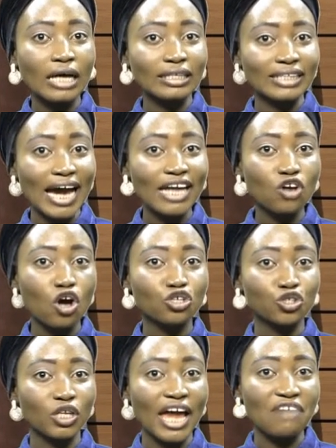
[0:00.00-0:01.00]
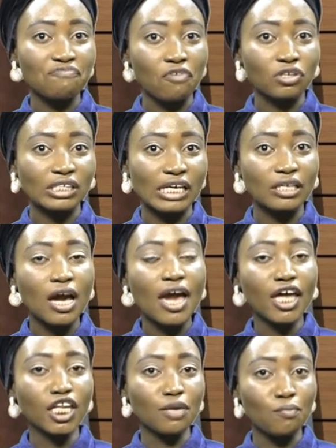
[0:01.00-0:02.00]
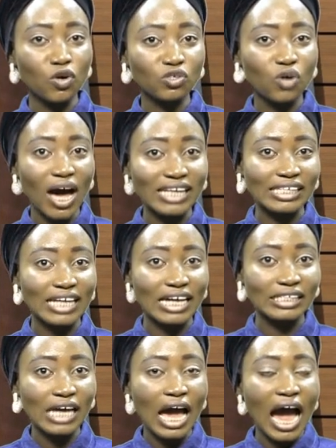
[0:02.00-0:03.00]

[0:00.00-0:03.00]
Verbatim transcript: died on July 14 in a motor accident